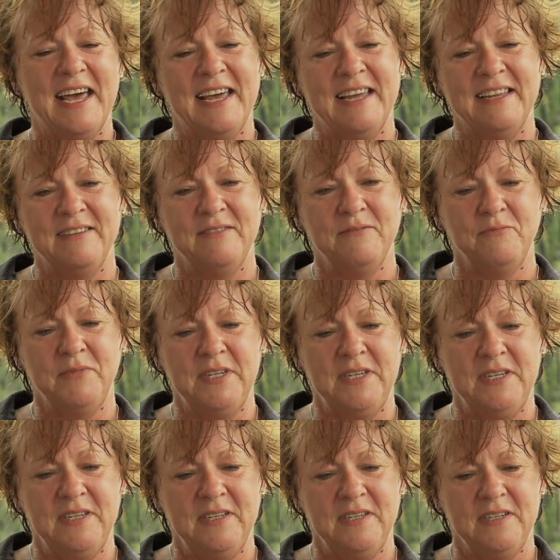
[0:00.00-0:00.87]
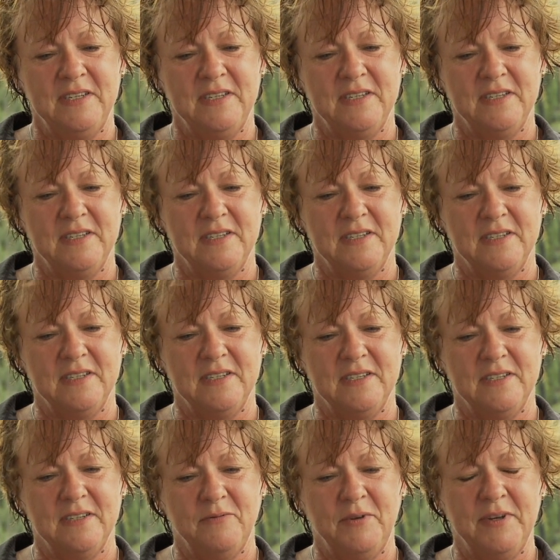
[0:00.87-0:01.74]
and we
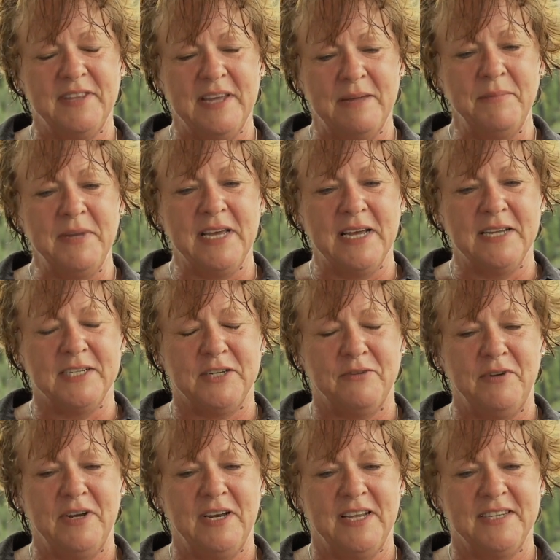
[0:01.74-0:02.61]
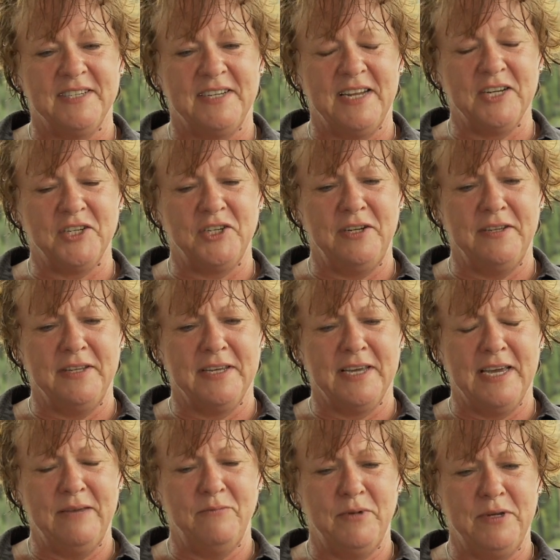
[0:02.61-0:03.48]
we then began to realise that actually the
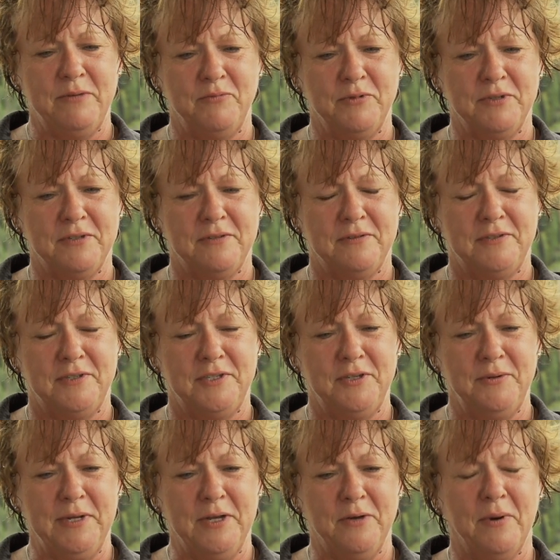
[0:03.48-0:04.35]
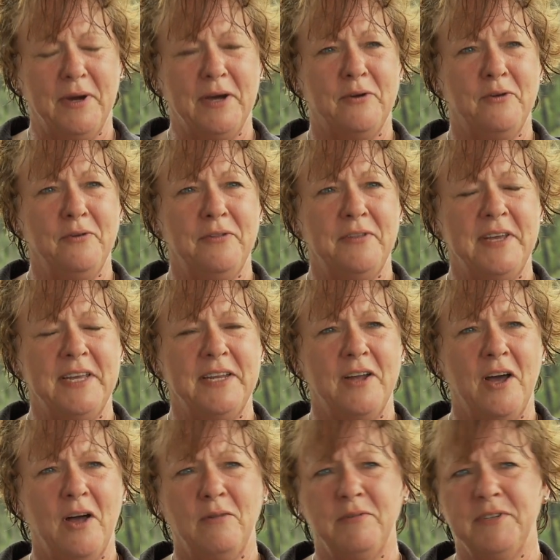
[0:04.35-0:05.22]
cape weed was doing quite a good thing
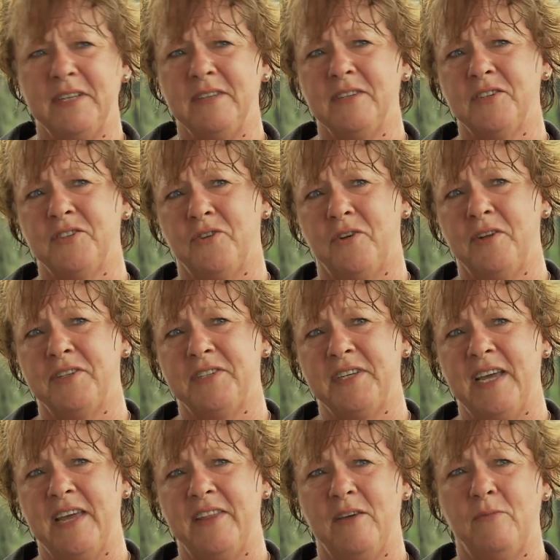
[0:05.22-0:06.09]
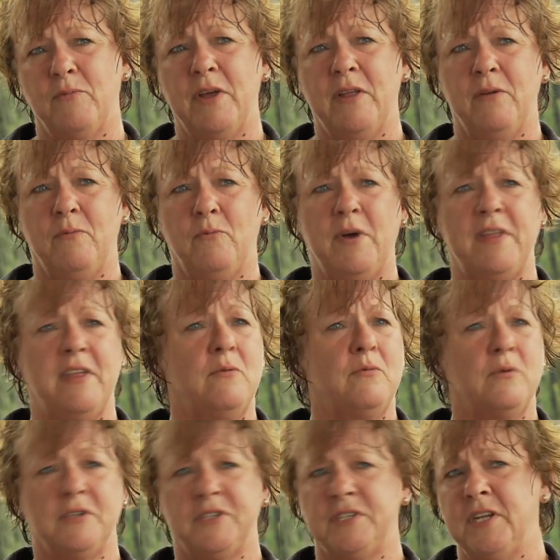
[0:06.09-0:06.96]
in holding the soil together where, where there
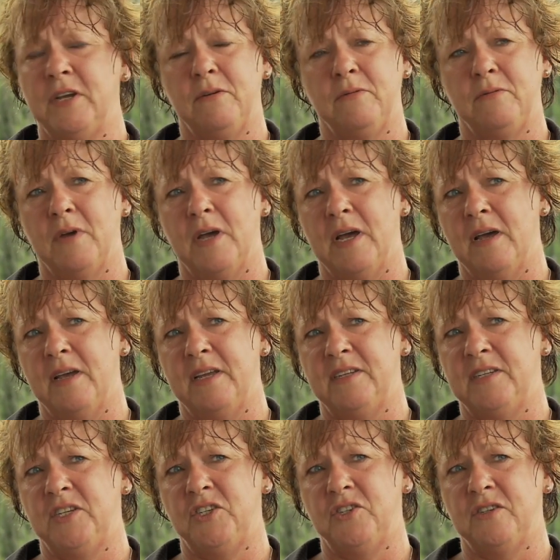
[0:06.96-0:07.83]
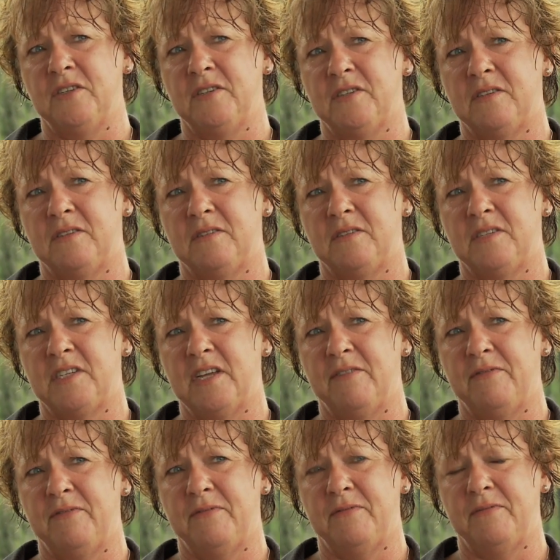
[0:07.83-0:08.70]
was no uh, indigenous
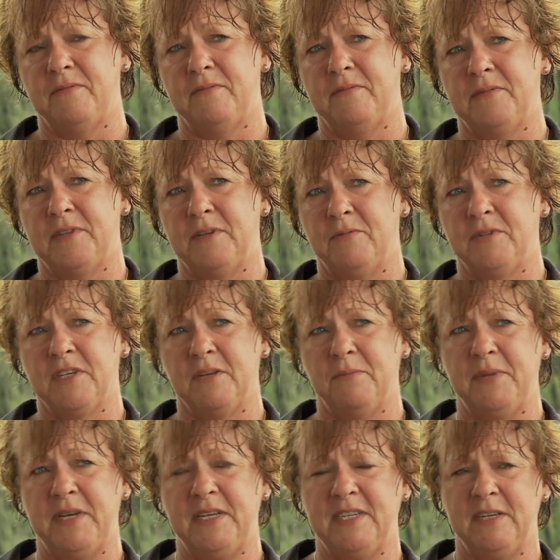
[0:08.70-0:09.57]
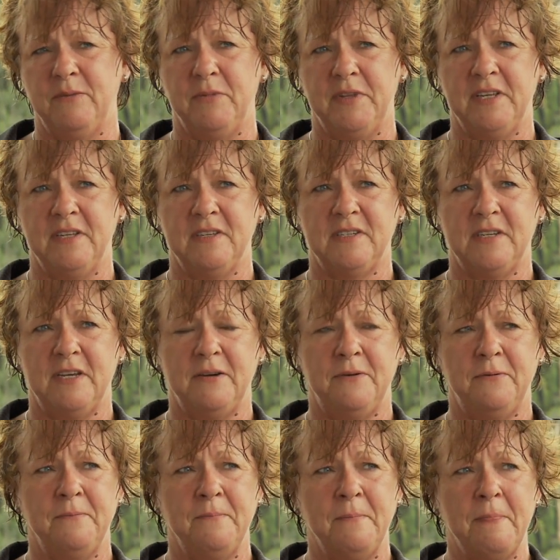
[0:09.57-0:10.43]
stuff that was competing with it.
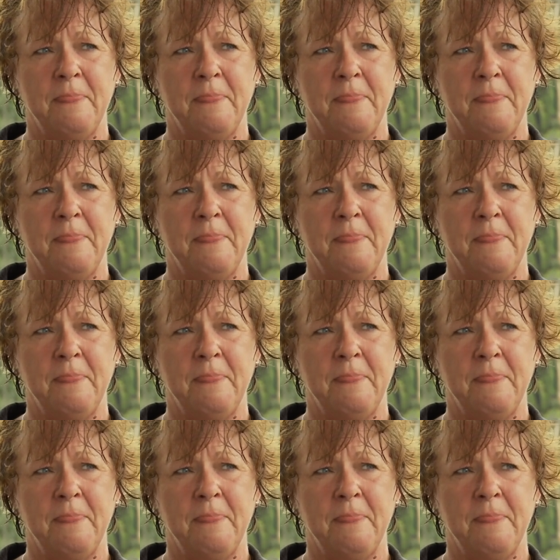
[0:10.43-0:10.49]
So